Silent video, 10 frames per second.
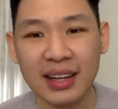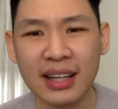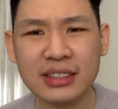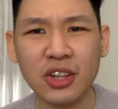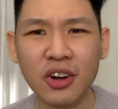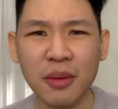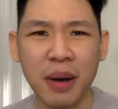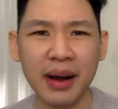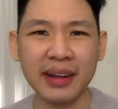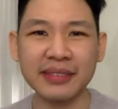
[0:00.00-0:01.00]
let's talk
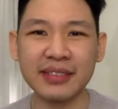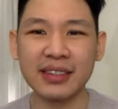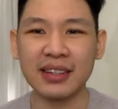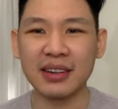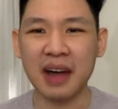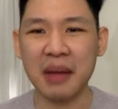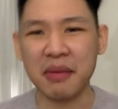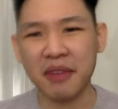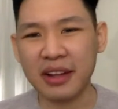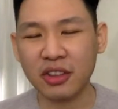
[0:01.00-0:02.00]
about it, right?
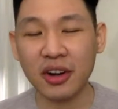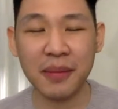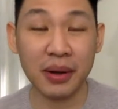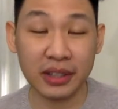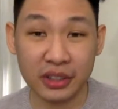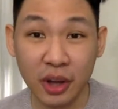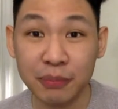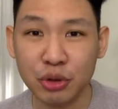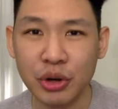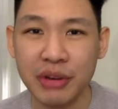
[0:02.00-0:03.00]
Before I talk about the
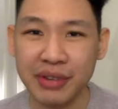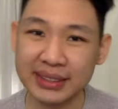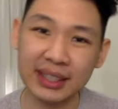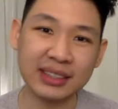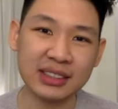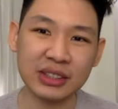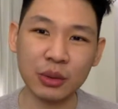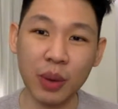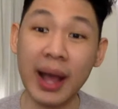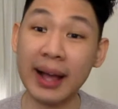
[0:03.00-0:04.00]
top 3 reasons
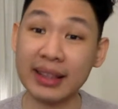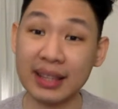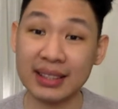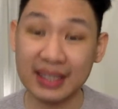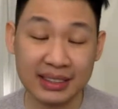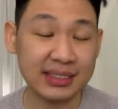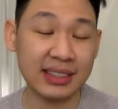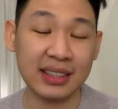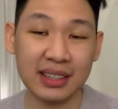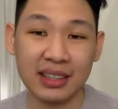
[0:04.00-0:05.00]
why I think
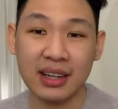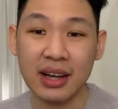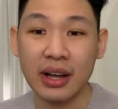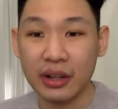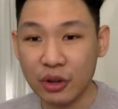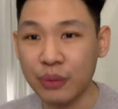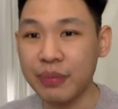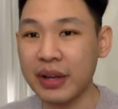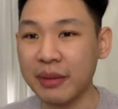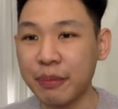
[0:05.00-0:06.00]
this year
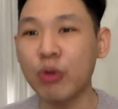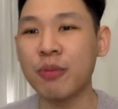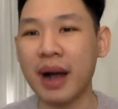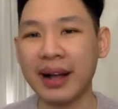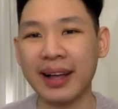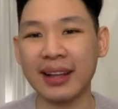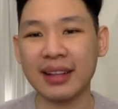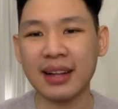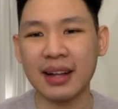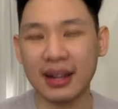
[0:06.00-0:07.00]
could be a bull
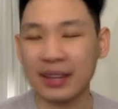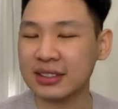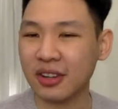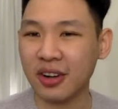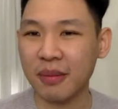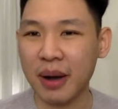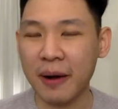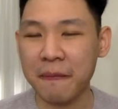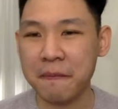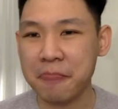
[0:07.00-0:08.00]
market, let's talk
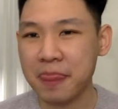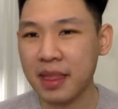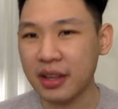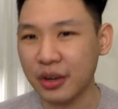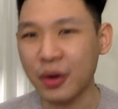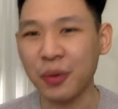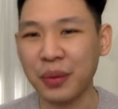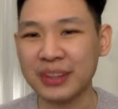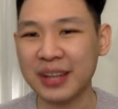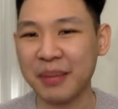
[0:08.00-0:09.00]
about,
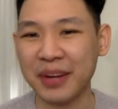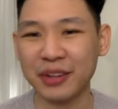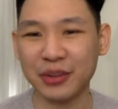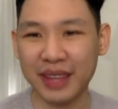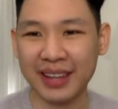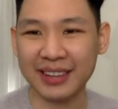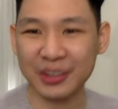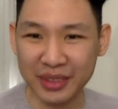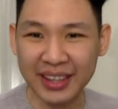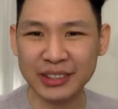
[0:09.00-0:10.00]
what's happening today.
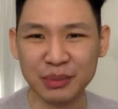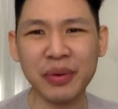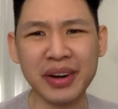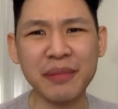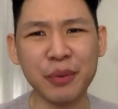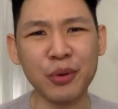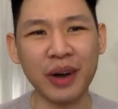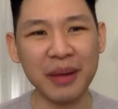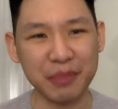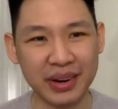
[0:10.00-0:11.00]
Today is pretty bull,
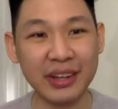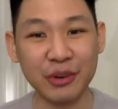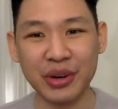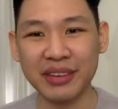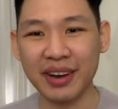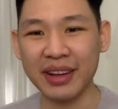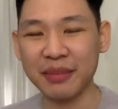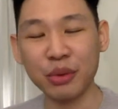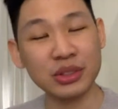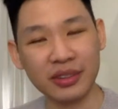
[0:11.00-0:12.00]
right? Pretty green, right?
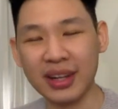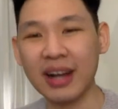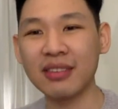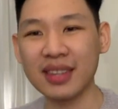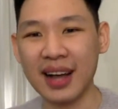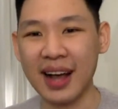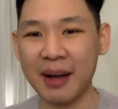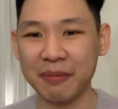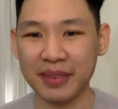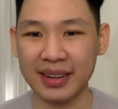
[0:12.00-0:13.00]
Most of the counter are
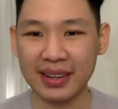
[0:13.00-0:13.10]
up,